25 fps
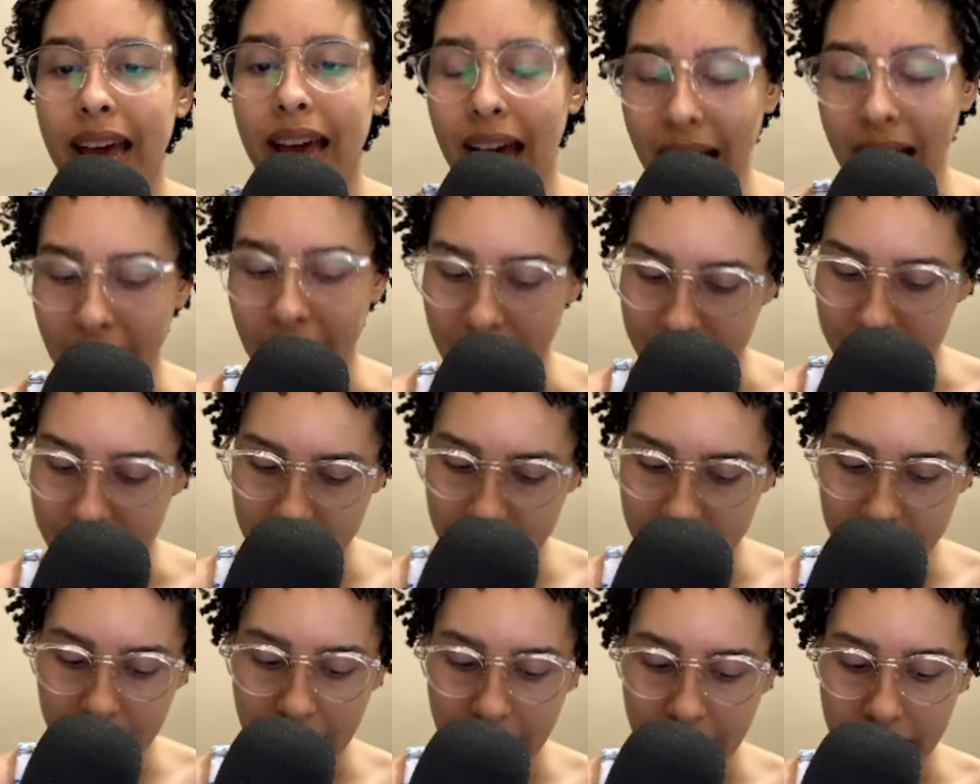I
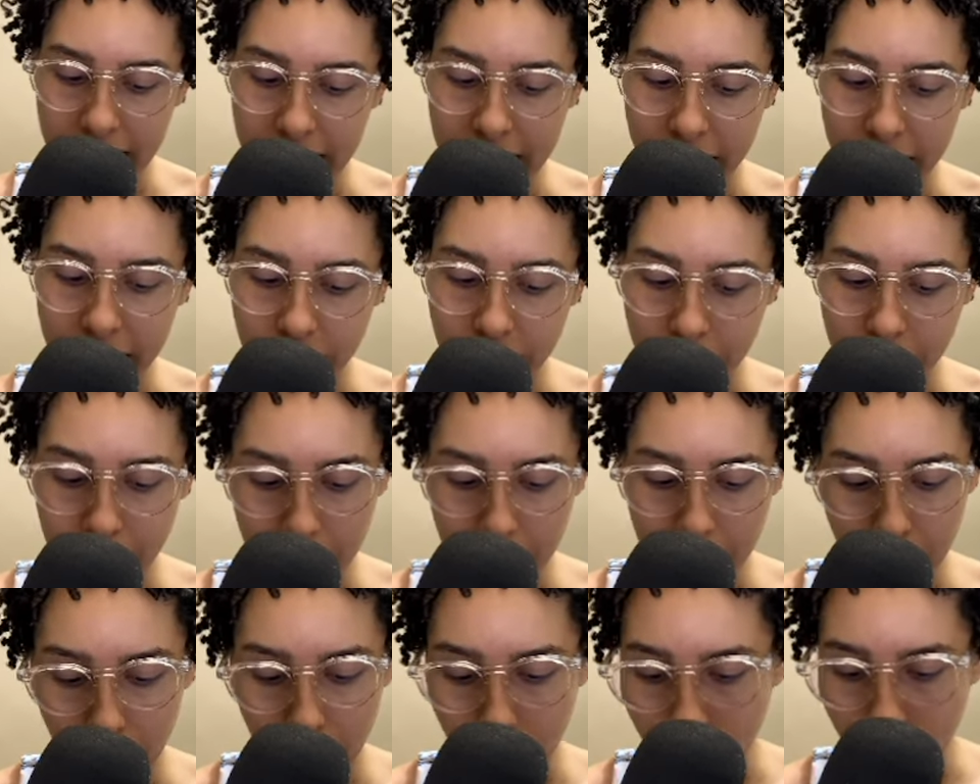can
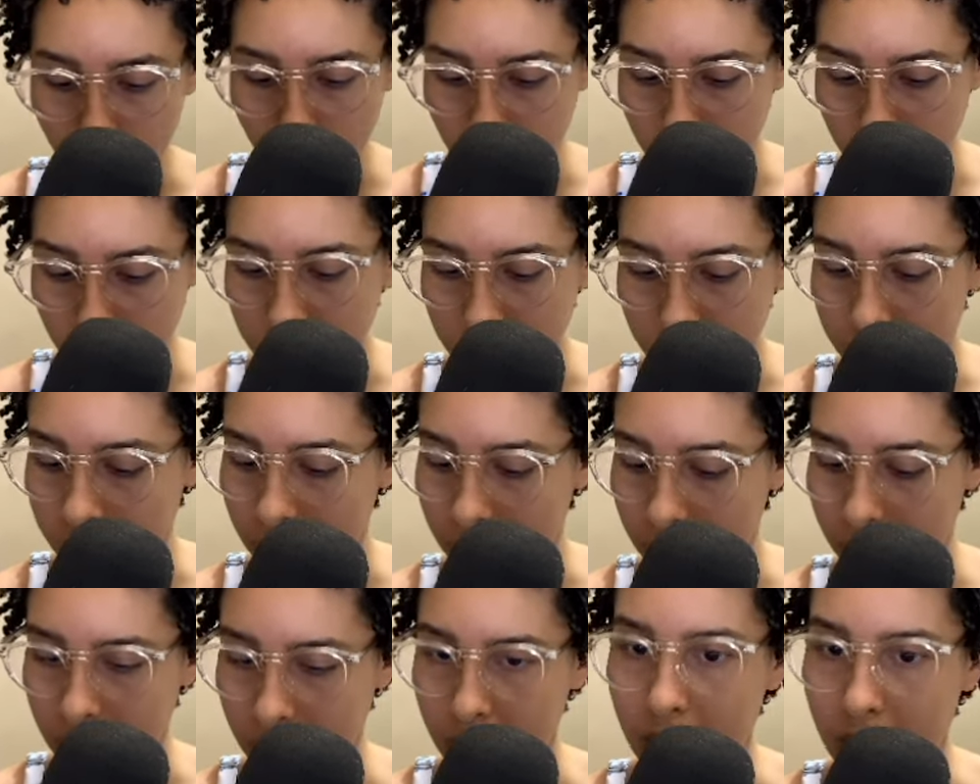or
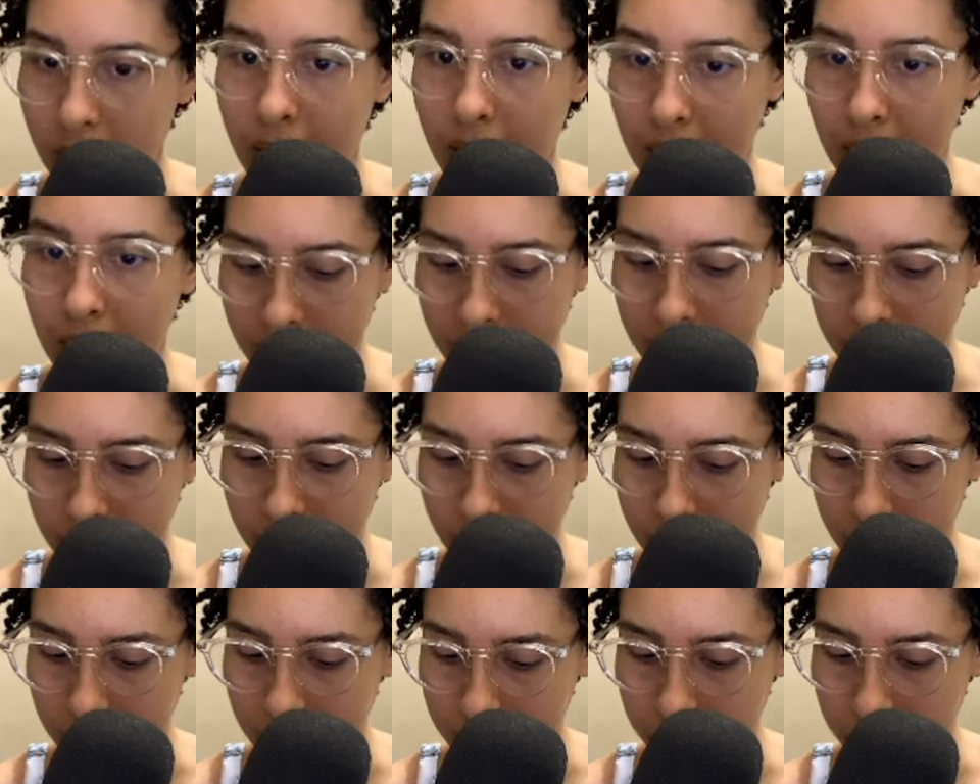I
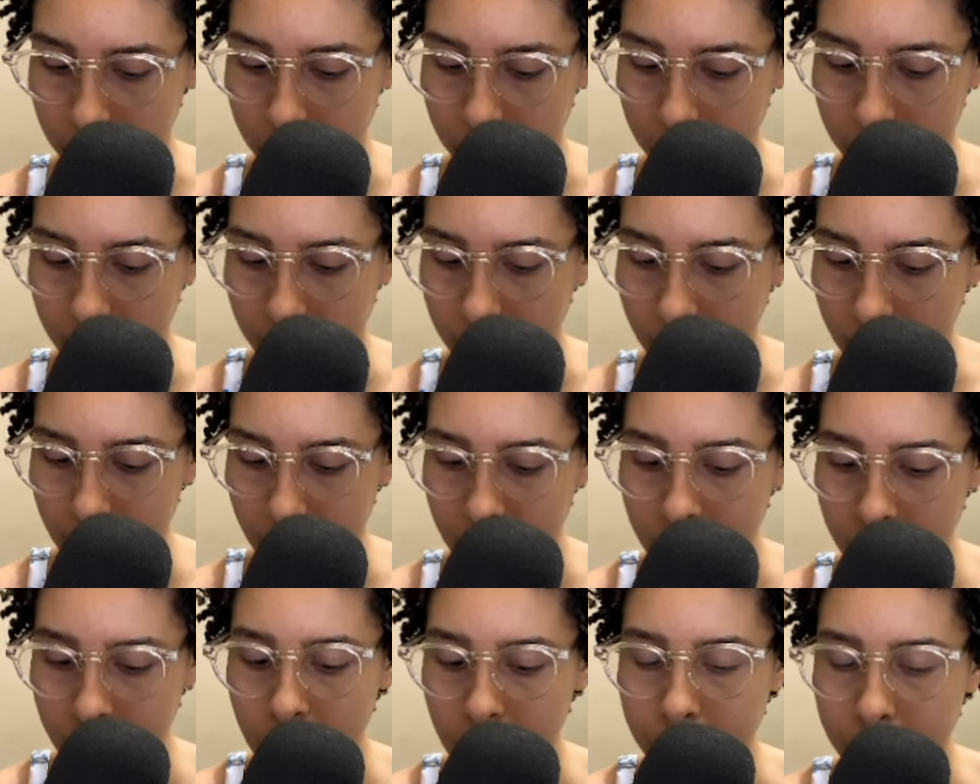am
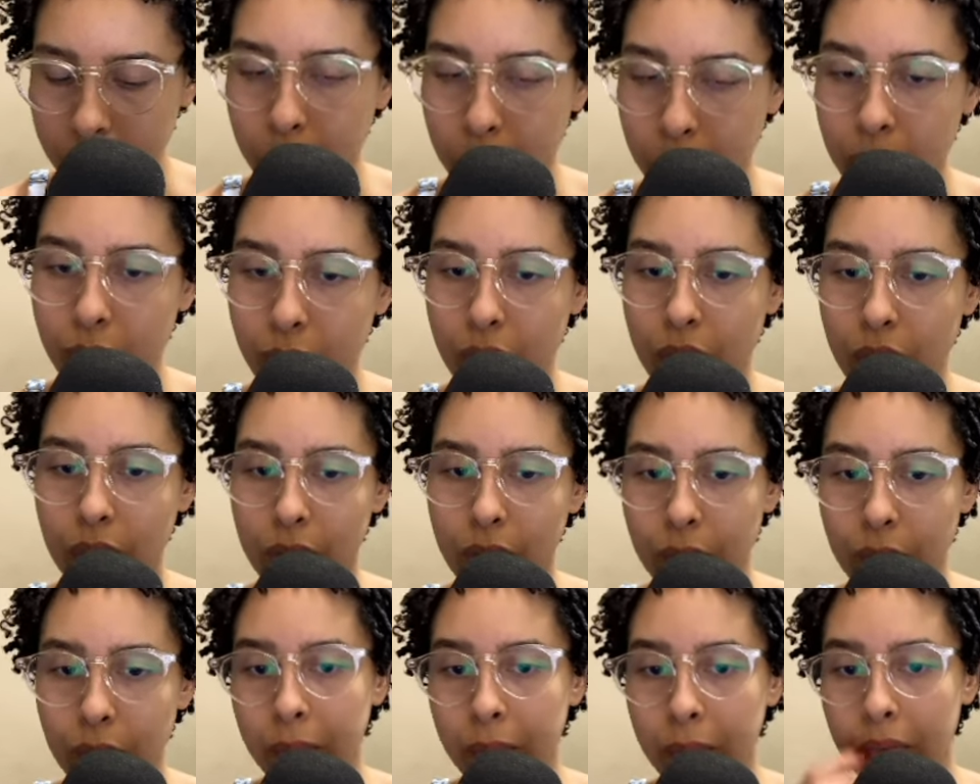able
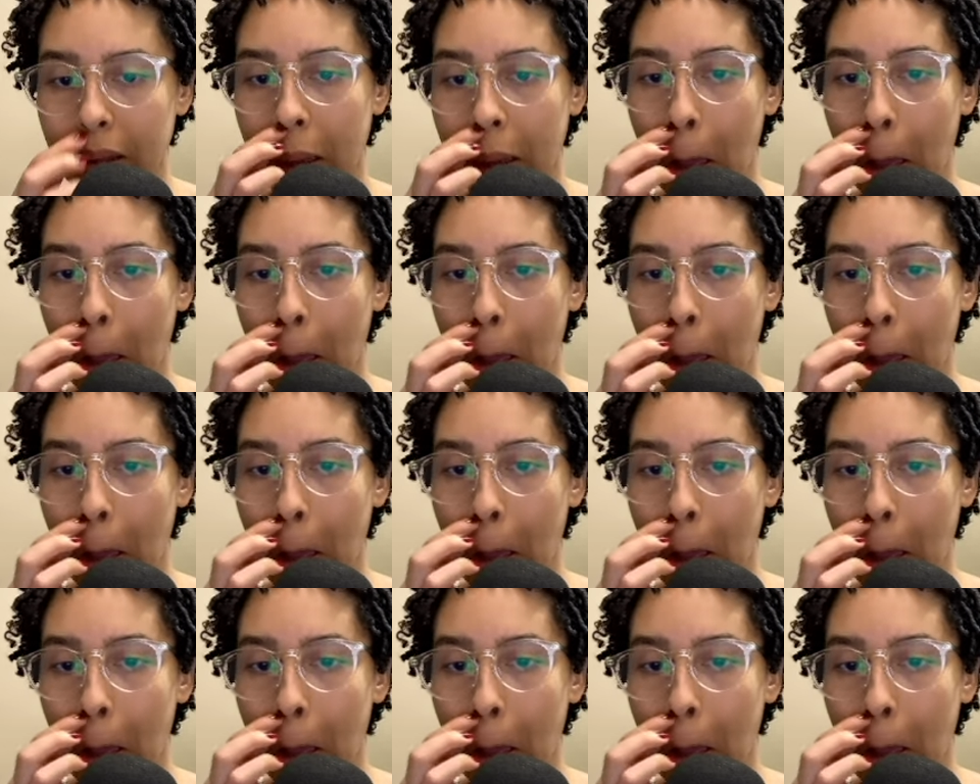to